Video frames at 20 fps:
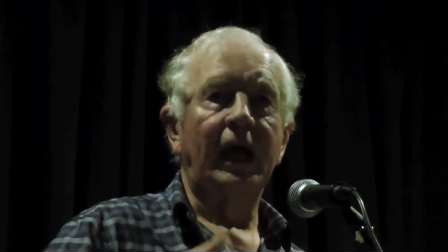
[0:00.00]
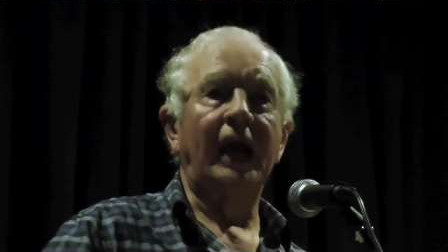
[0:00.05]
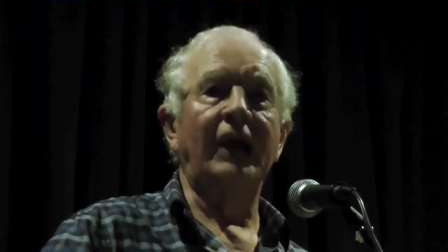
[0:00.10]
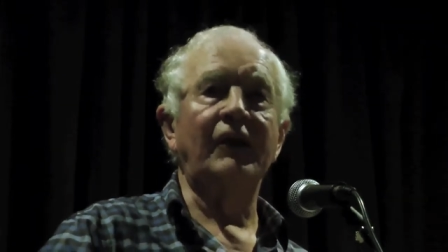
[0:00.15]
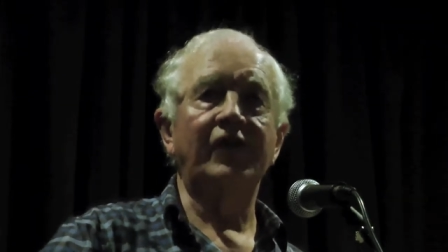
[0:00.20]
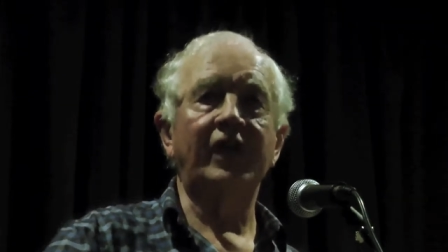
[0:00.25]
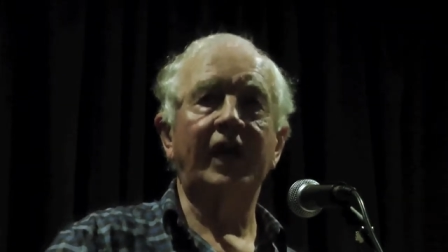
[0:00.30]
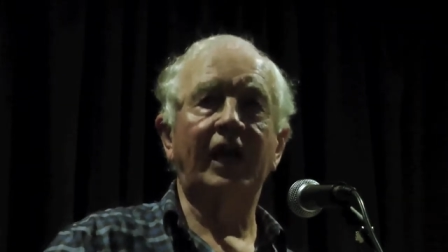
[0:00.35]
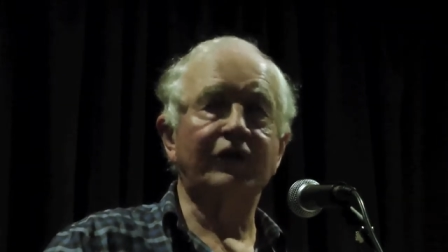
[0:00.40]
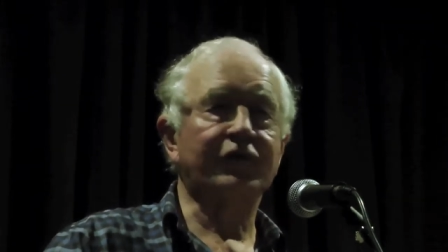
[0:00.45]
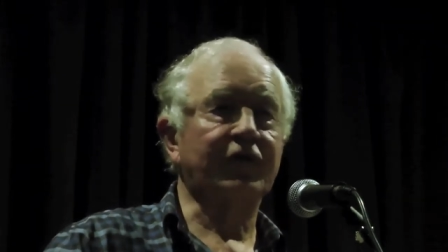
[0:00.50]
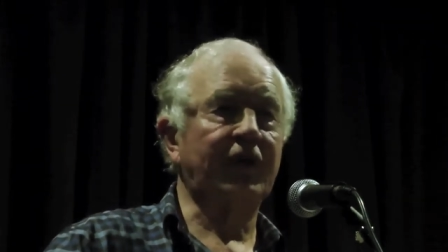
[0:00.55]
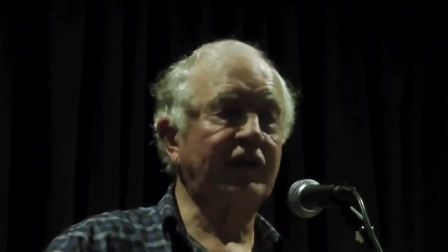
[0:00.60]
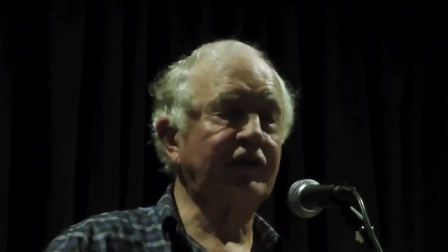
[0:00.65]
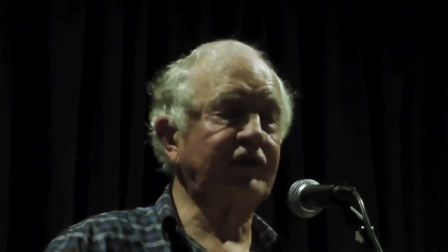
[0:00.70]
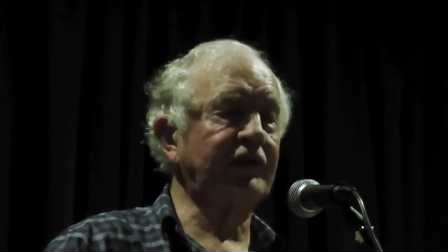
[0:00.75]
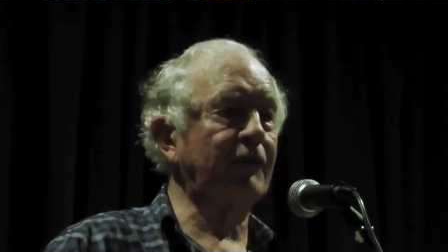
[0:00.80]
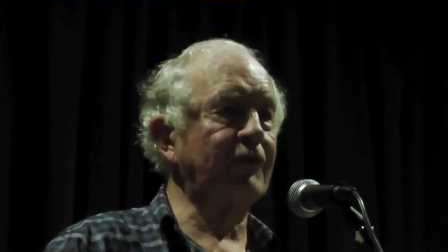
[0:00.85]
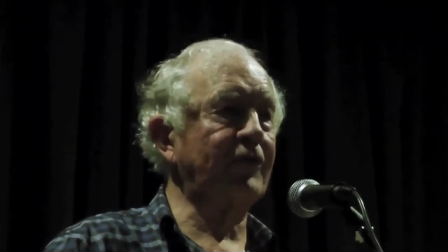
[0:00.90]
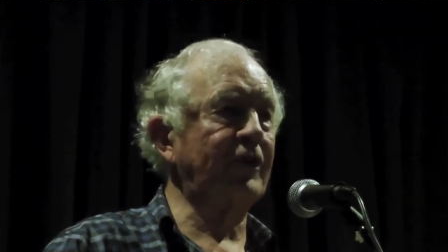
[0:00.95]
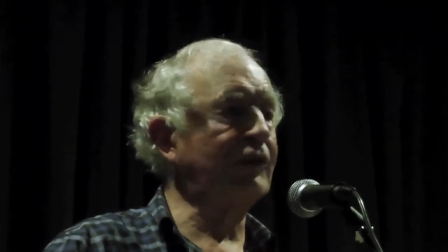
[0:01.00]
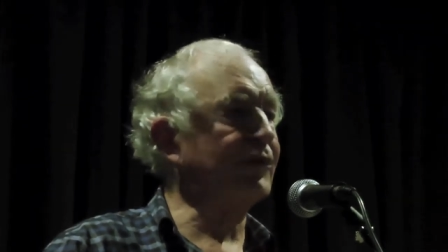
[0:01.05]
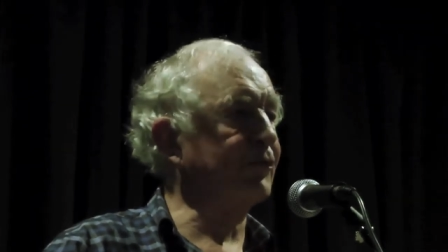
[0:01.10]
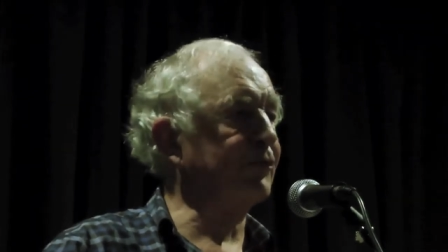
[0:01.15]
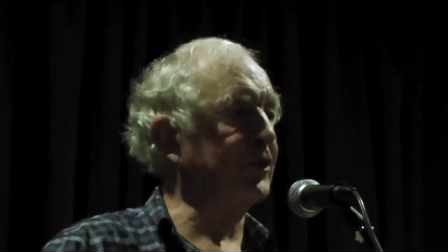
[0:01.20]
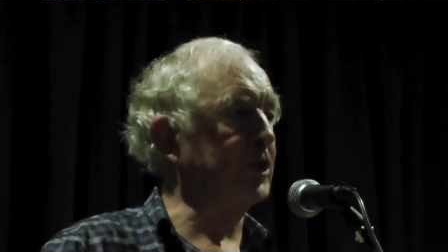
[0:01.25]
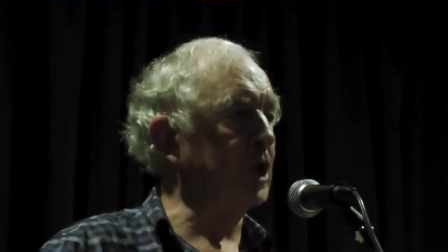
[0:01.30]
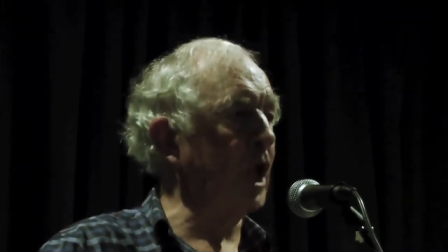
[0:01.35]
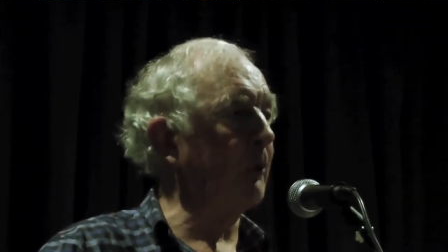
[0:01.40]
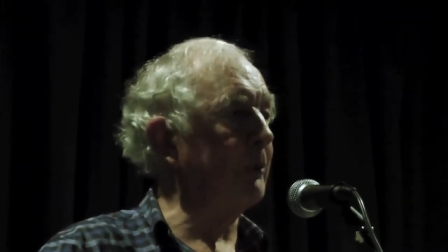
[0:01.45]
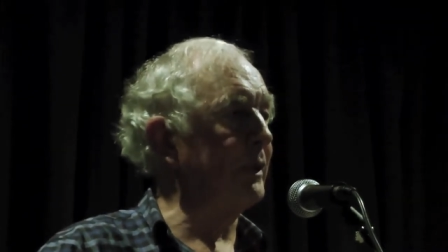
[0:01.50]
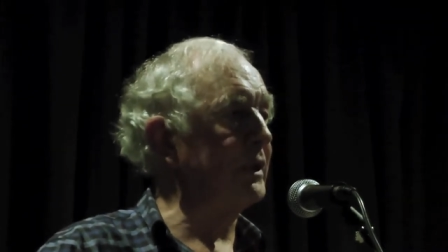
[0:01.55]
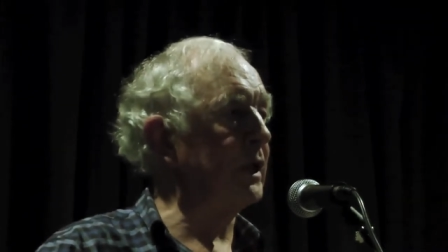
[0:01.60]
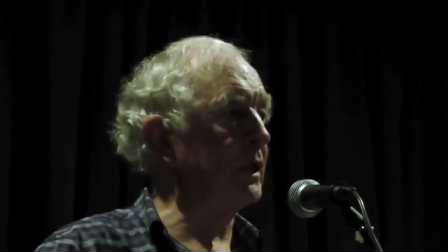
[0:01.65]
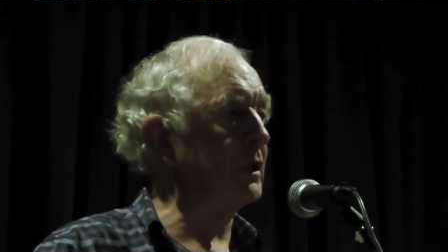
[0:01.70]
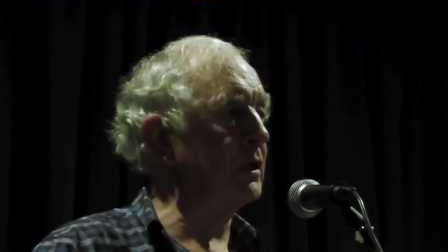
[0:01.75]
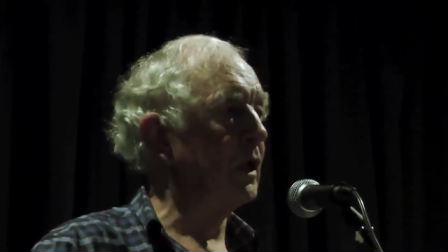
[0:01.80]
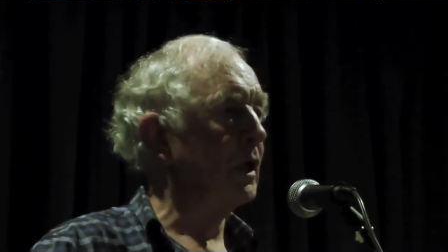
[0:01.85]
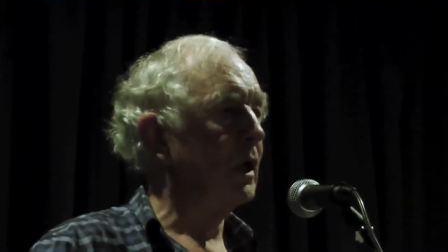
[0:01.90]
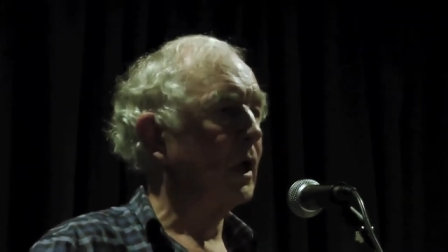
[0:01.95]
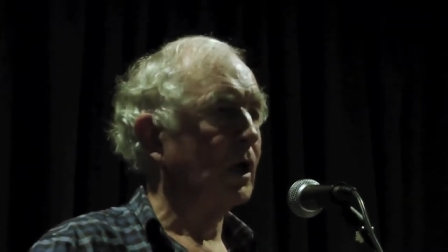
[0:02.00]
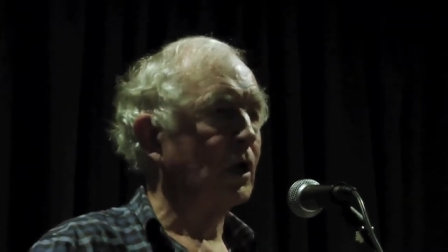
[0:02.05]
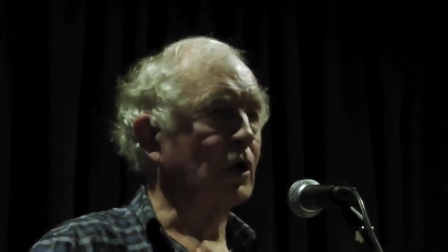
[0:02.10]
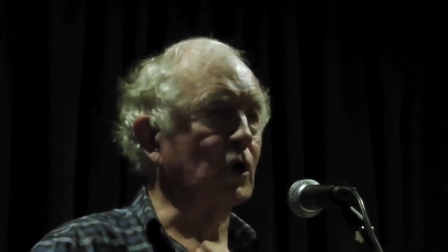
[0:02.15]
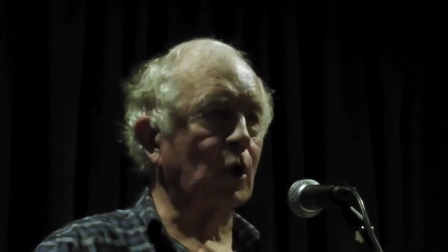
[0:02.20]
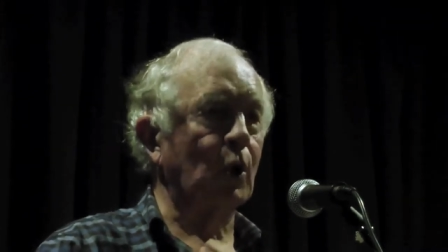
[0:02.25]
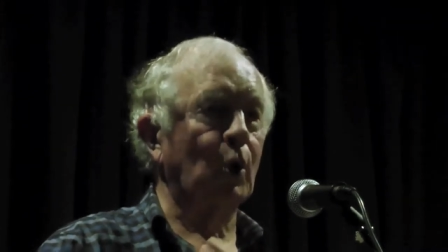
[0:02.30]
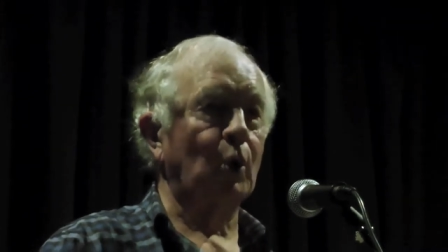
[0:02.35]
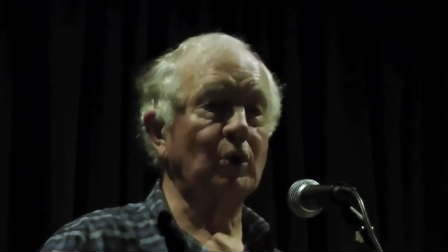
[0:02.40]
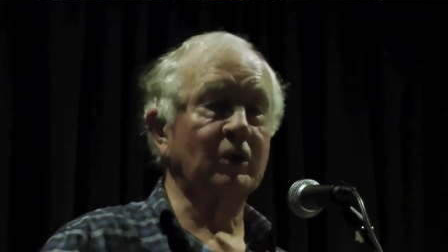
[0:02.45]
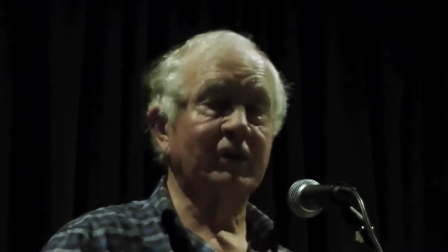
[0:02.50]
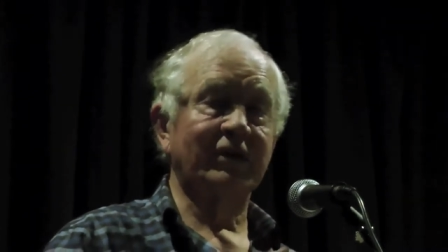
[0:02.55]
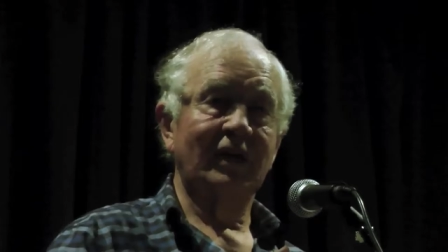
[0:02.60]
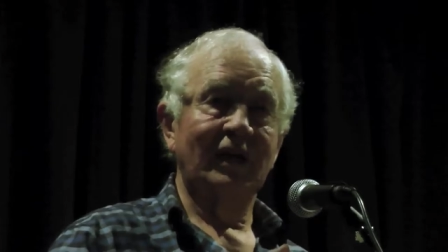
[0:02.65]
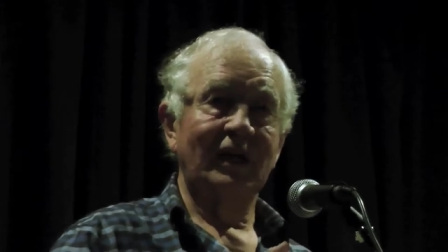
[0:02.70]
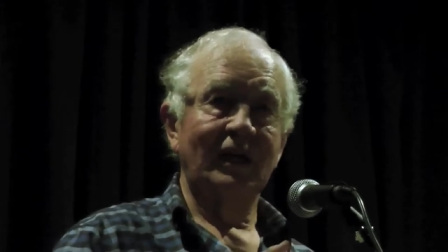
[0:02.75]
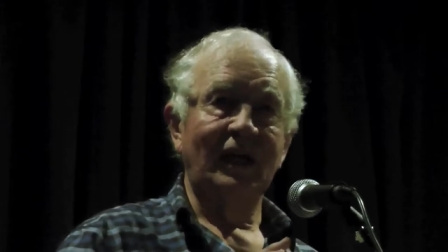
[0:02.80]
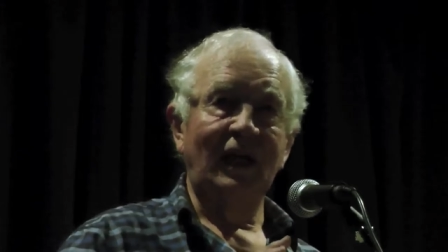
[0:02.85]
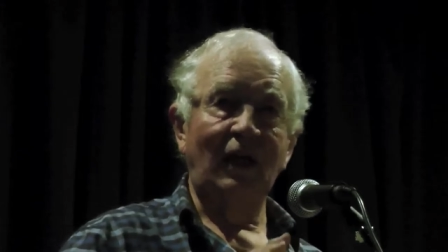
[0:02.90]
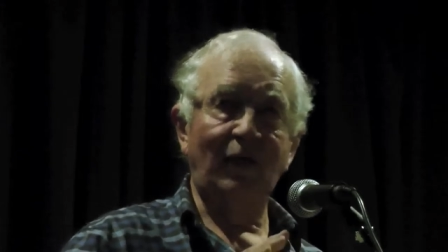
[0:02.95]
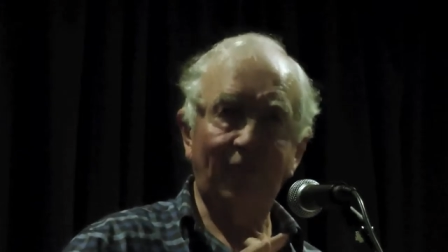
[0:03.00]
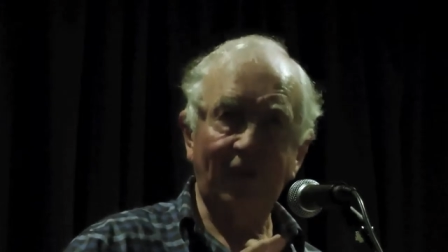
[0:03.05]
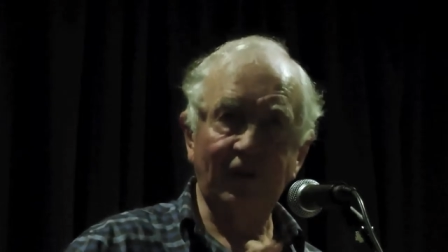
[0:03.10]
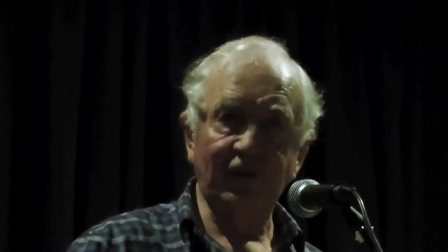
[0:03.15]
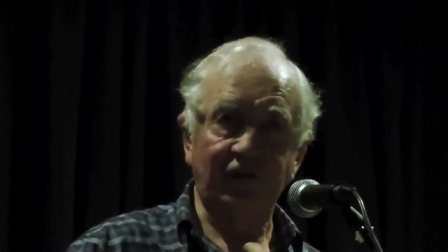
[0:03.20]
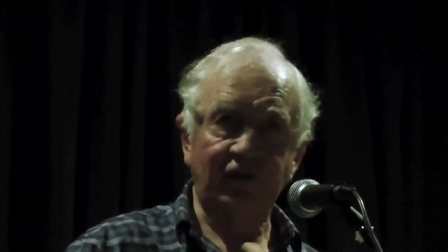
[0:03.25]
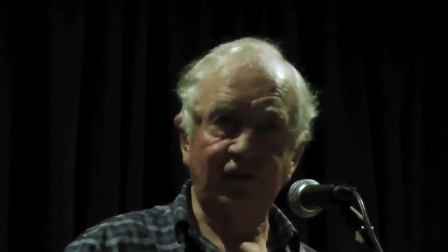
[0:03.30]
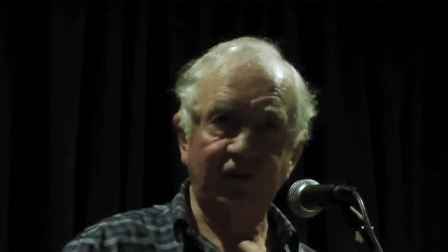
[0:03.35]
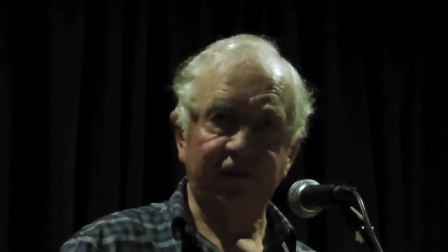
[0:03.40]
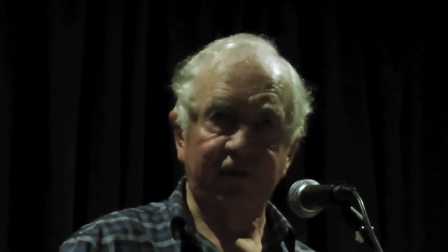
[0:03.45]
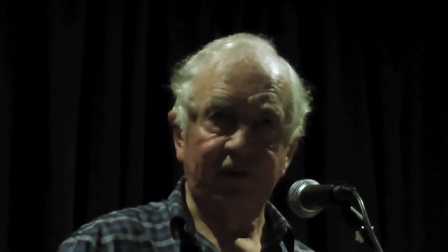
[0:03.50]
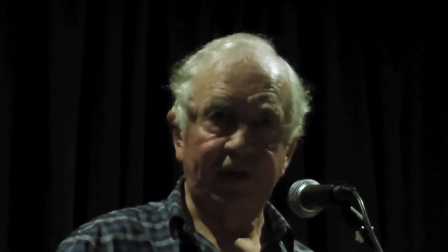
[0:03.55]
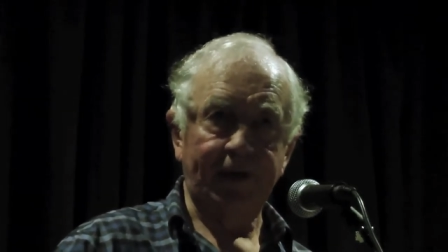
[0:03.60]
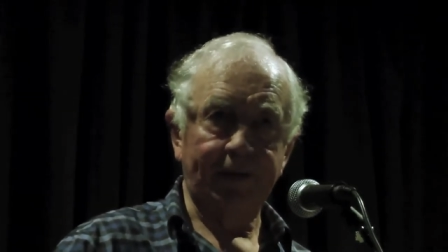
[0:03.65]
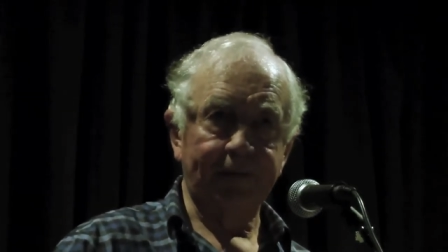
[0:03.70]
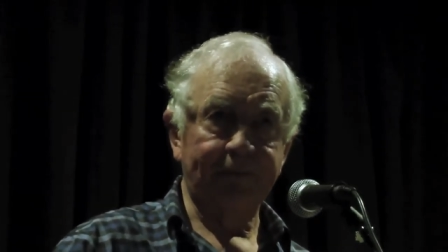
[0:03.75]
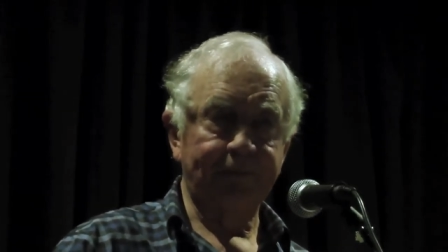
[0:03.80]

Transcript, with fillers: in the interests of this phenomenon called efficiency.